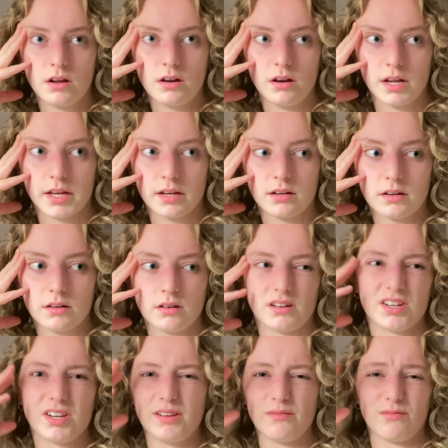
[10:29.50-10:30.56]
Like, I
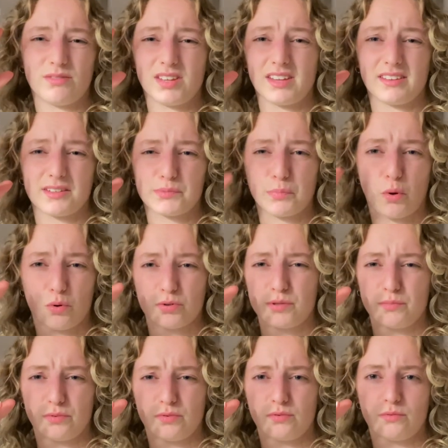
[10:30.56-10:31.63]
didn't even think that's
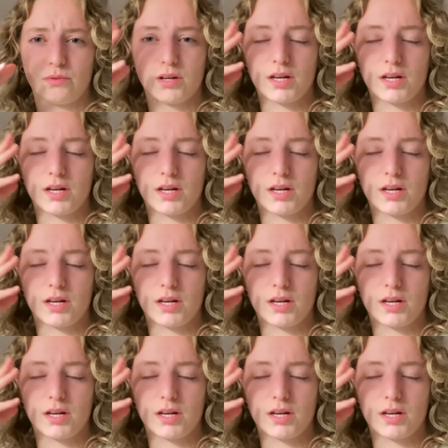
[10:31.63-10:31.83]
possible.